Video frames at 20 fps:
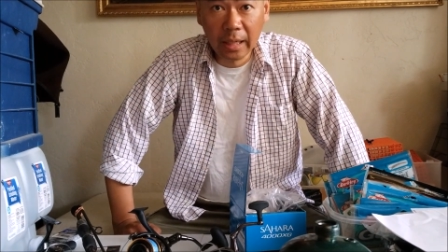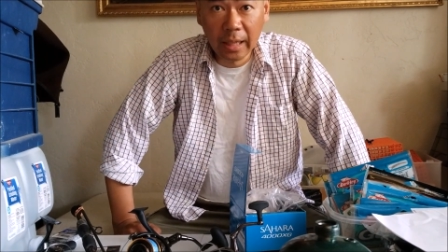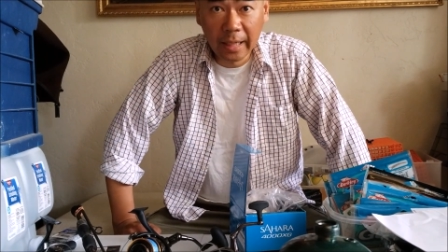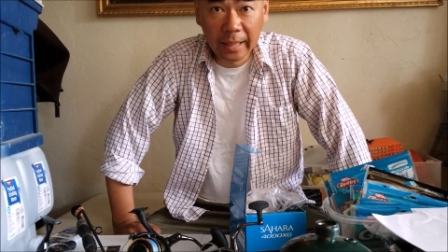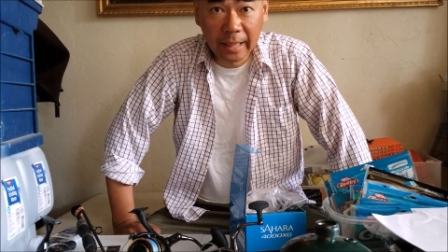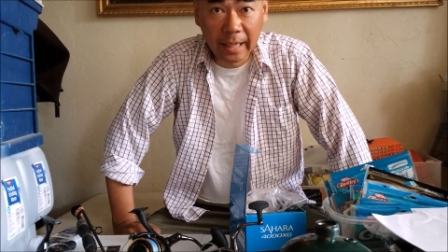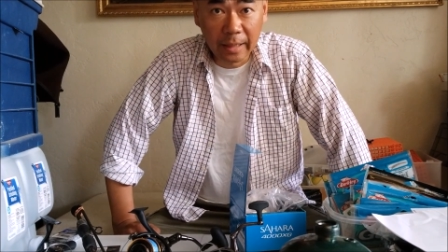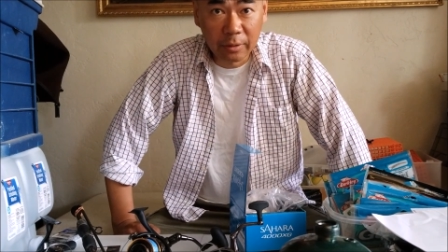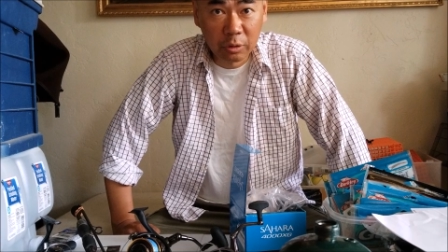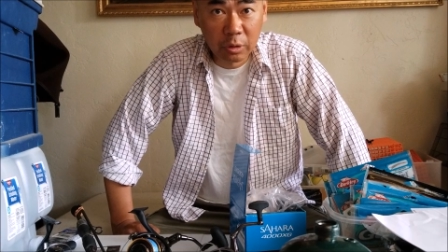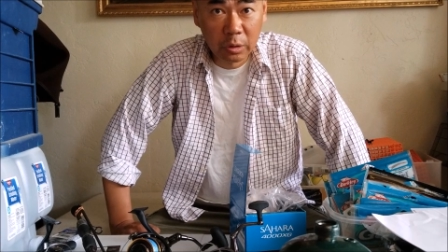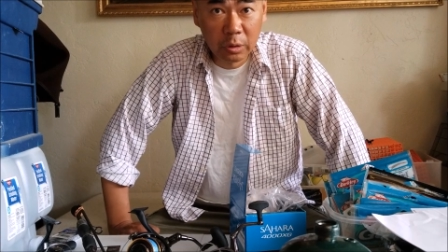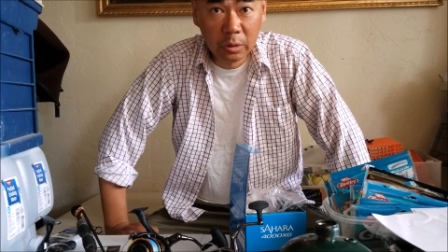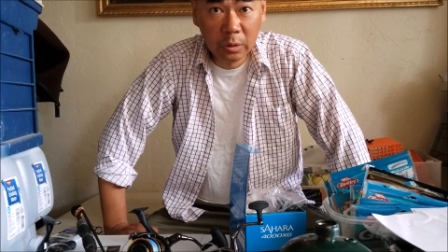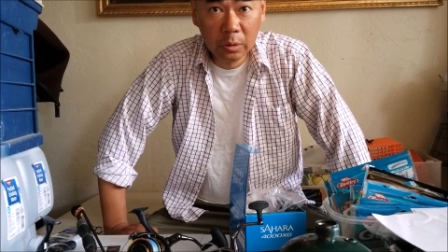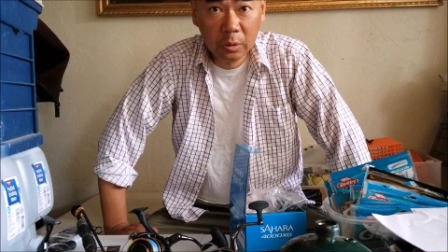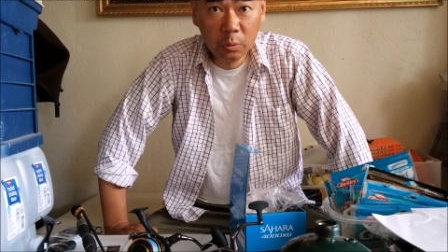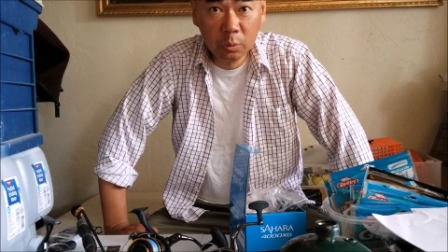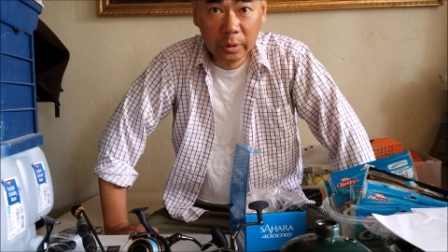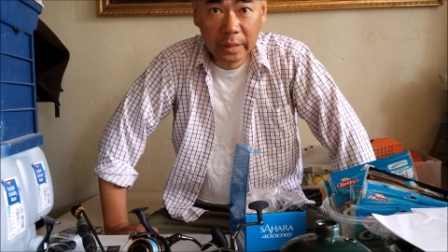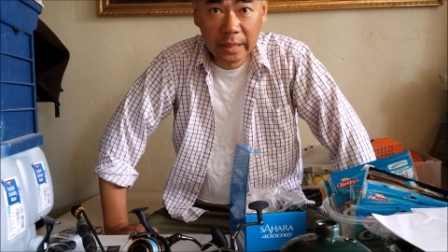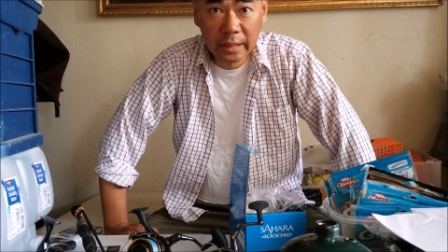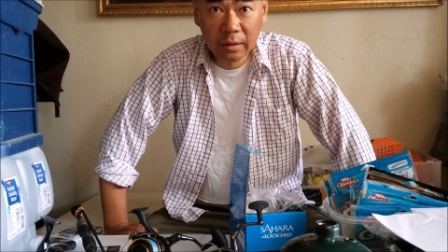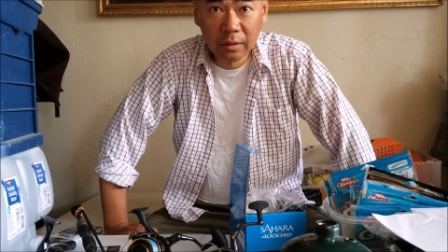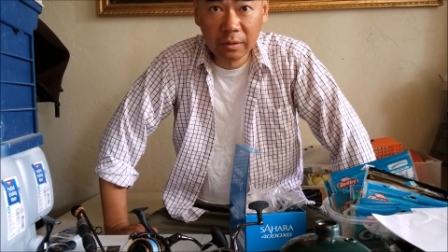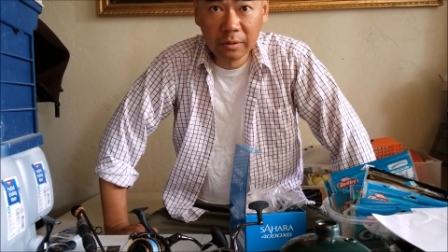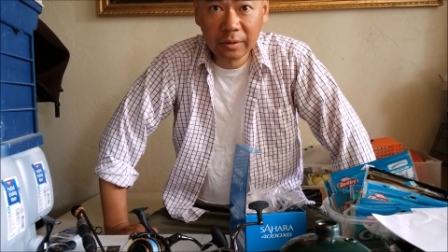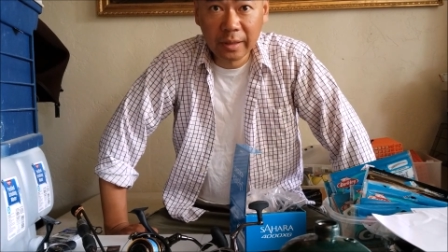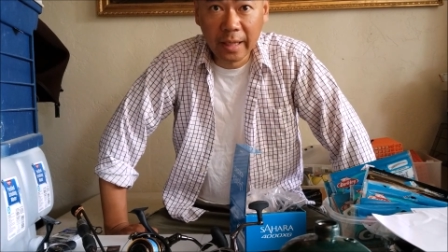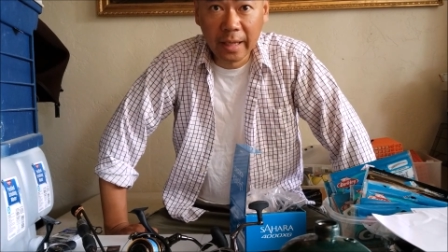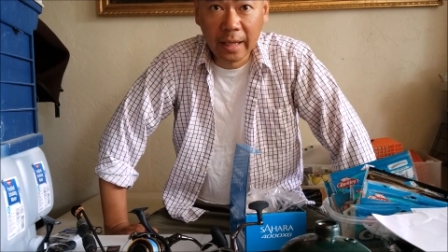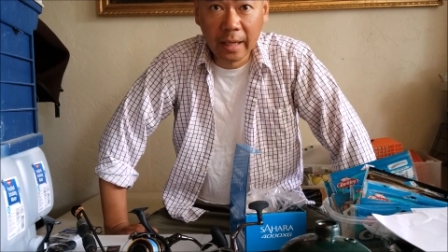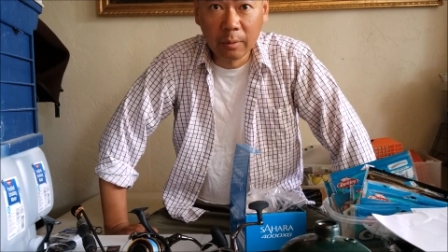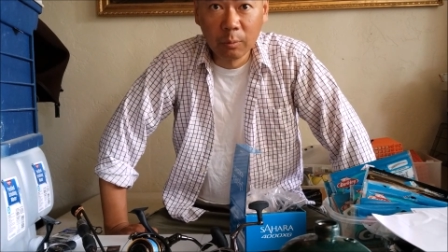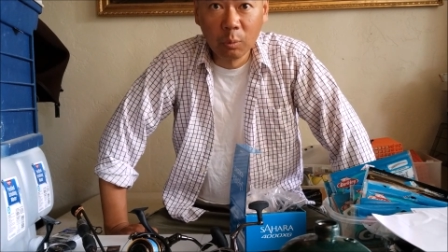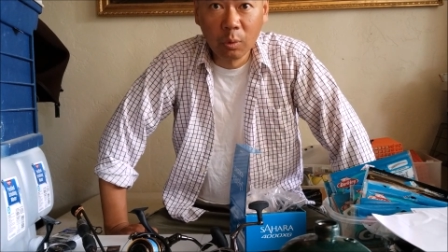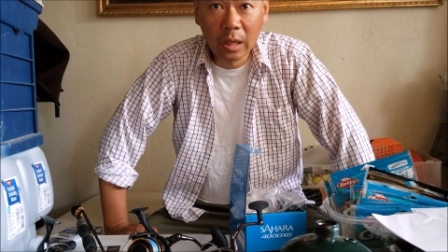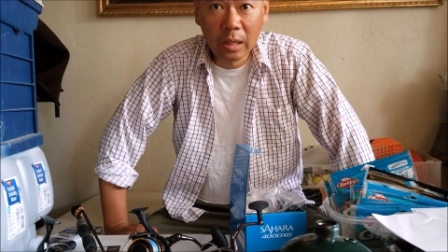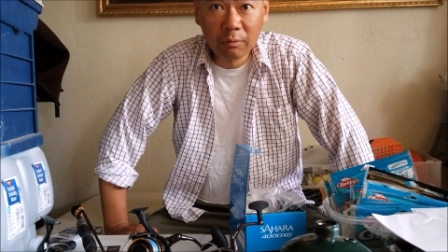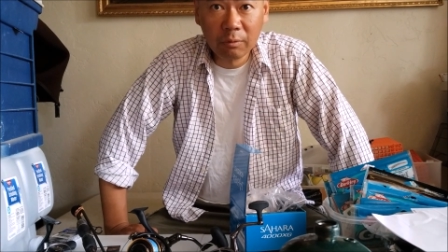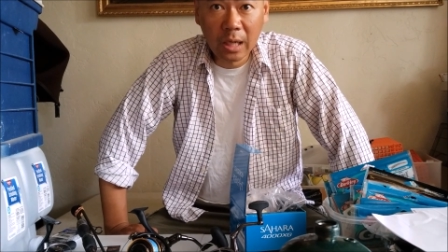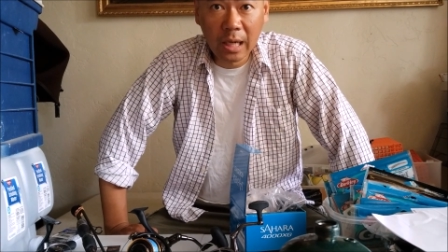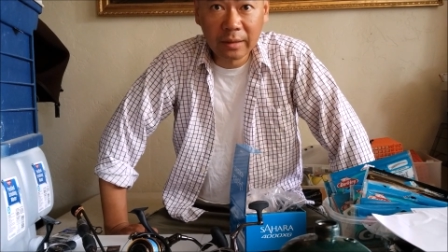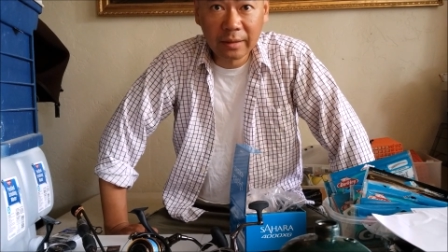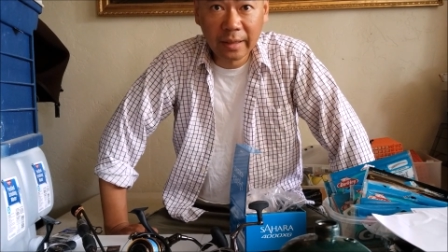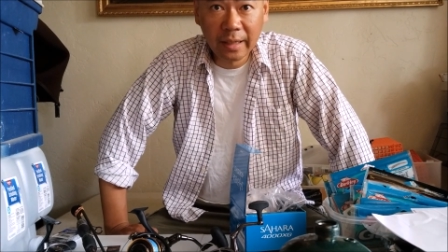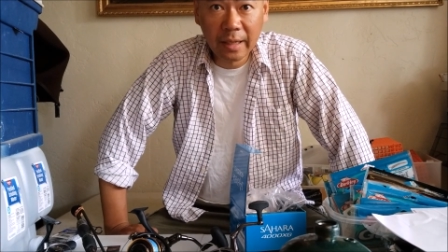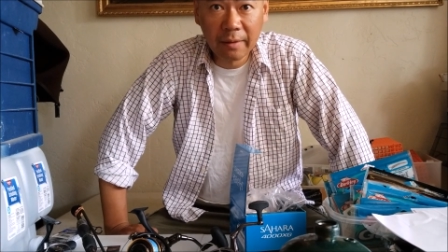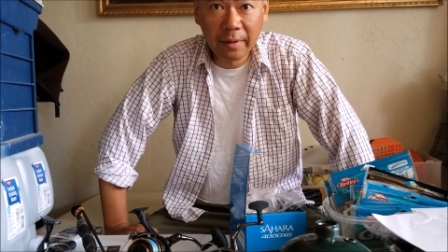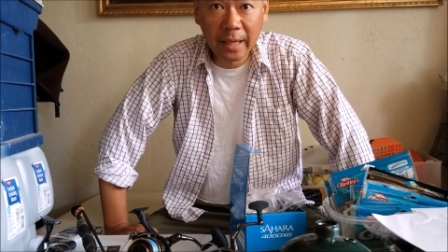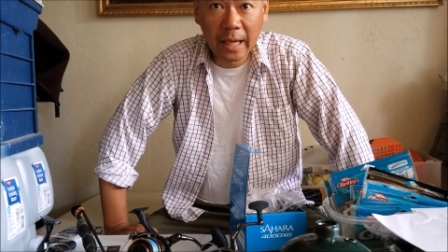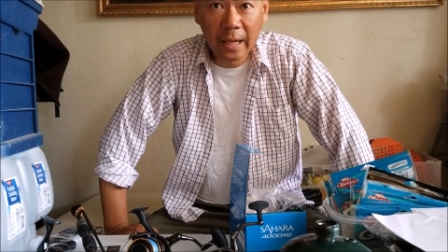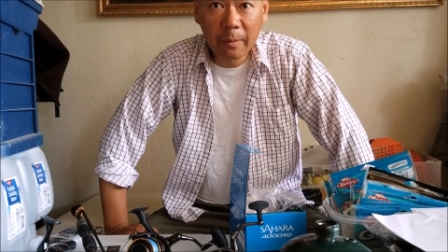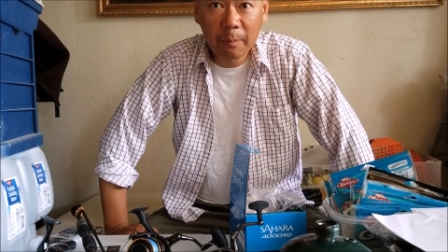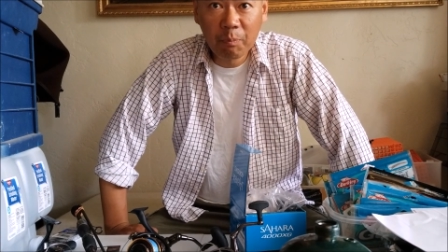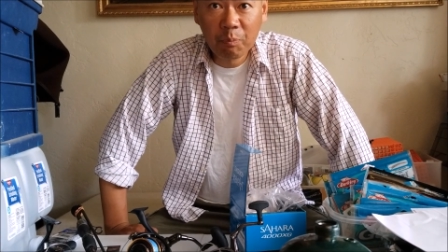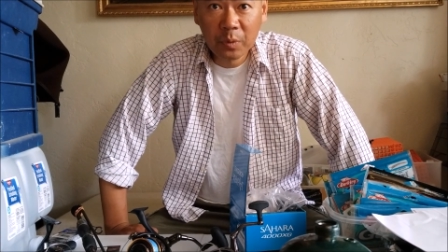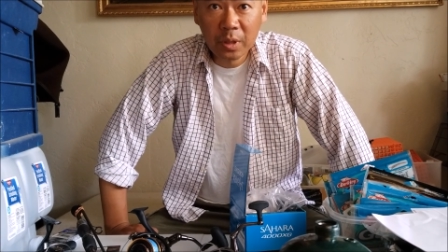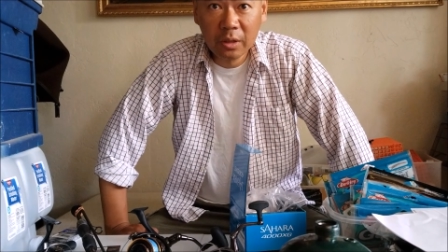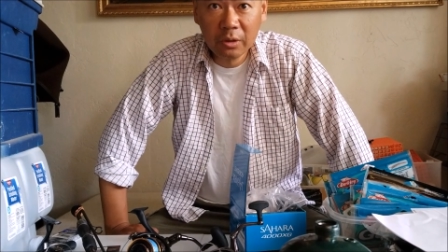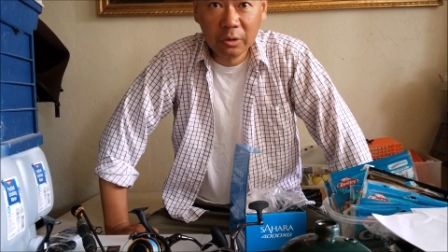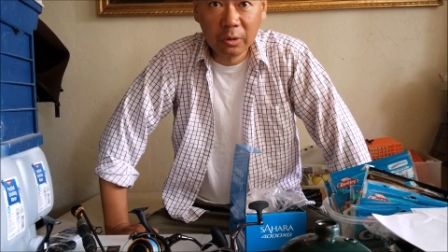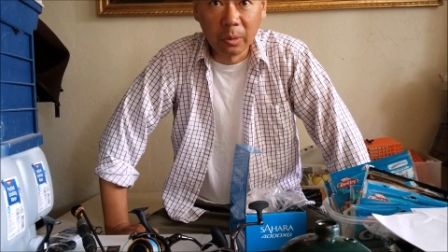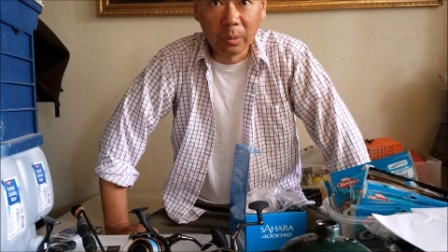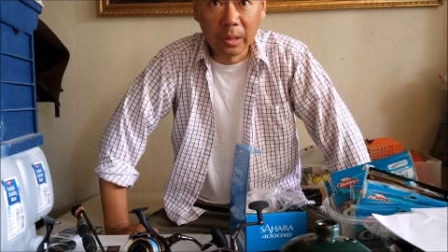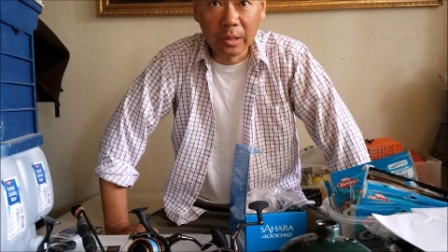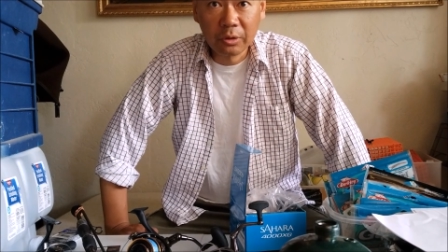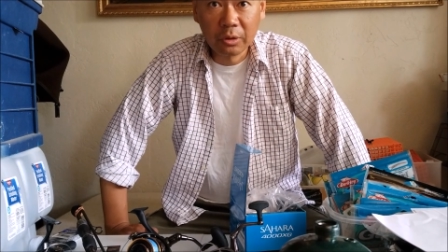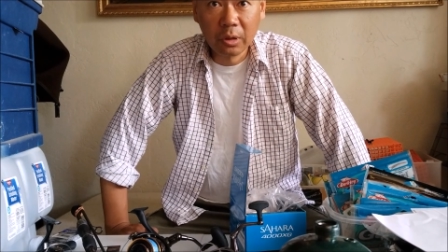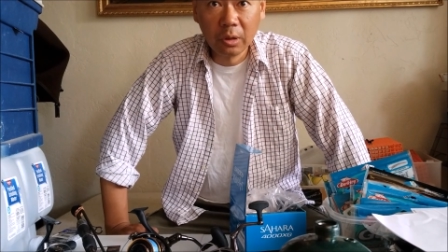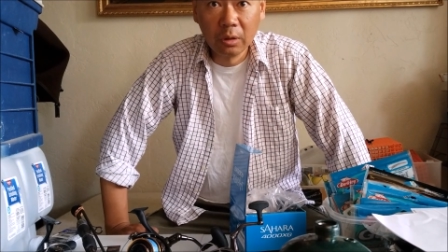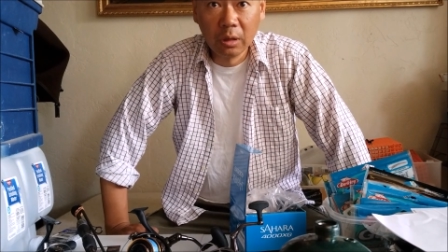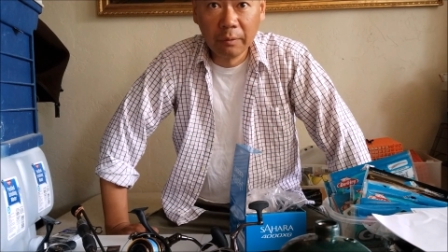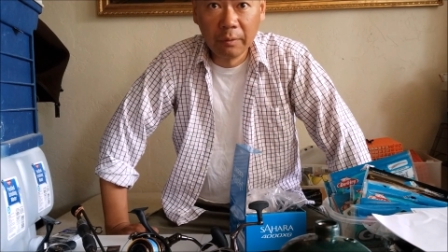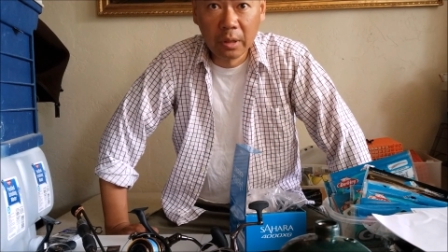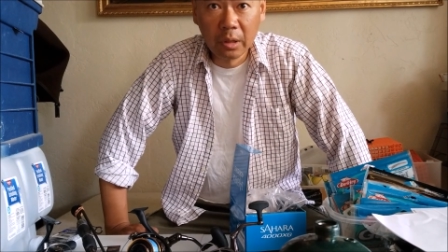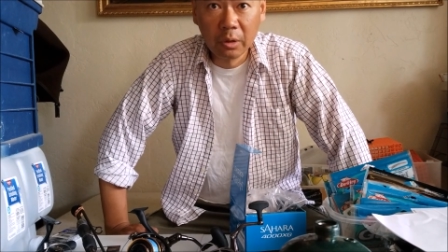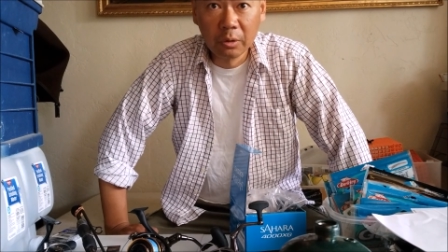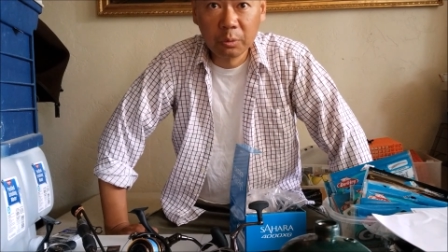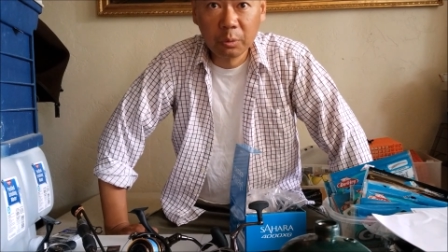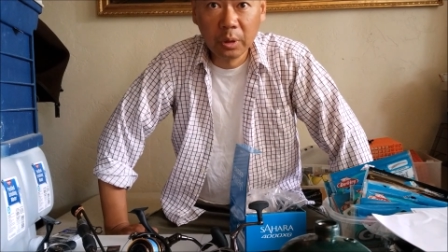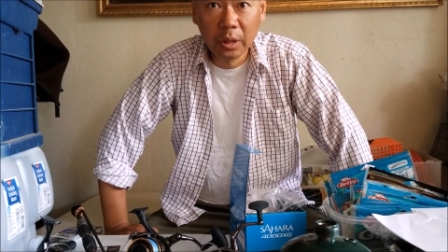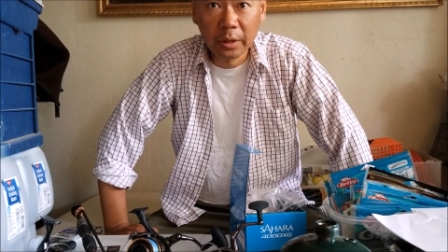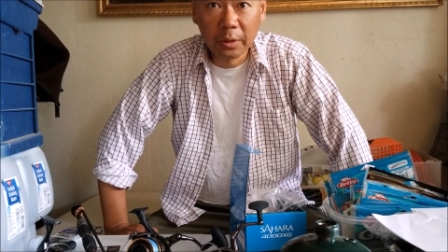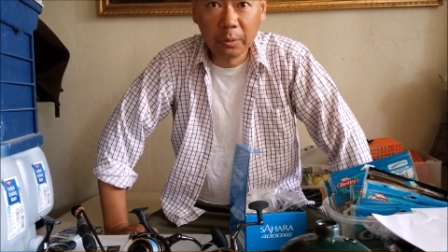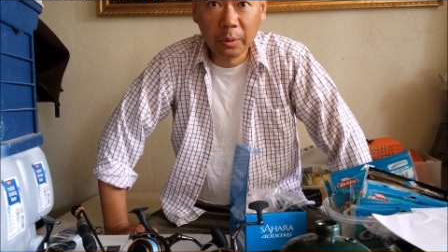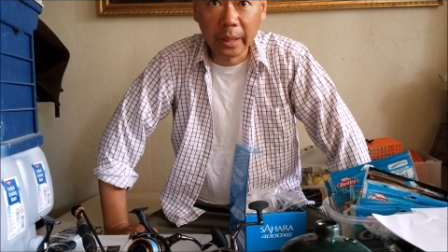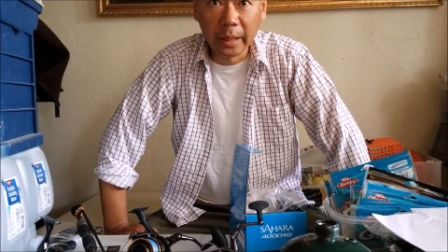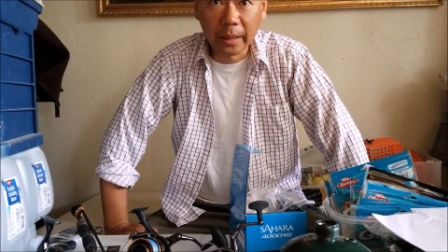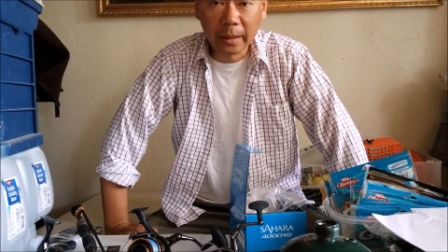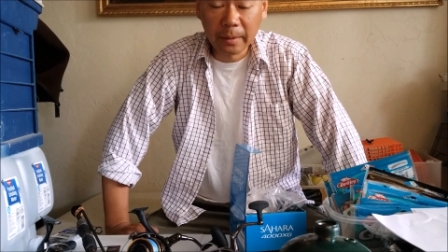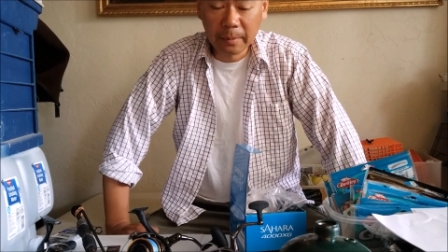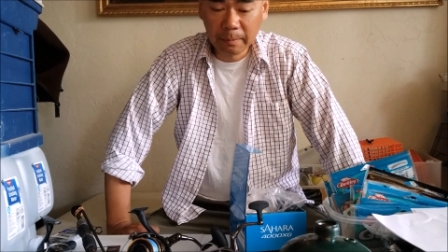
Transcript: I got two reels and one rod to give out, so let's go over those really quick.